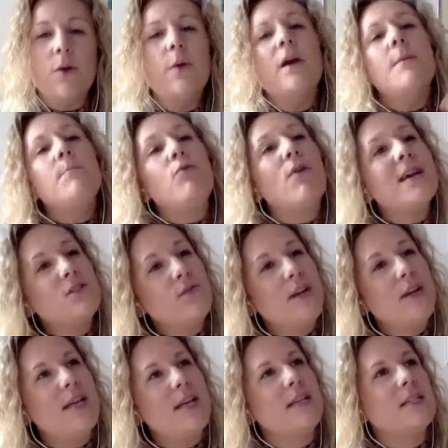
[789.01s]
So
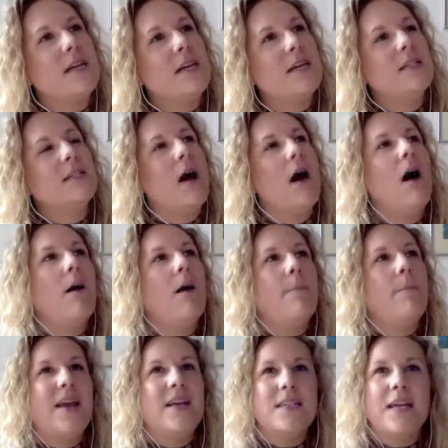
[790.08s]
press releases
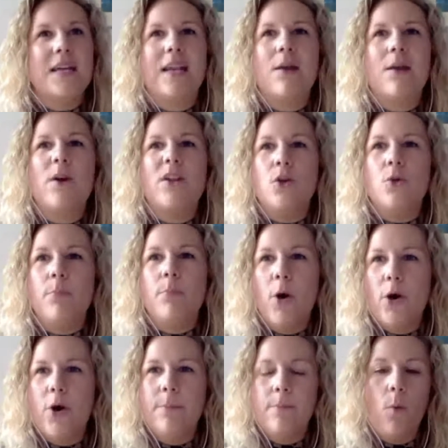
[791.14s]
are basically when you
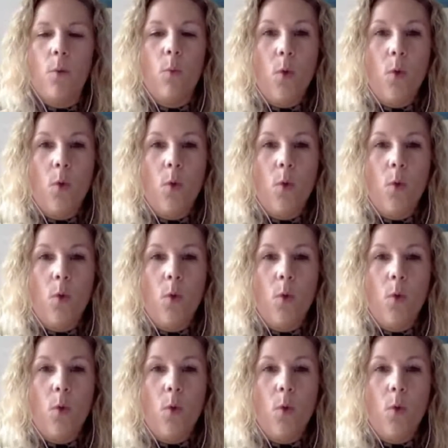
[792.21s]
put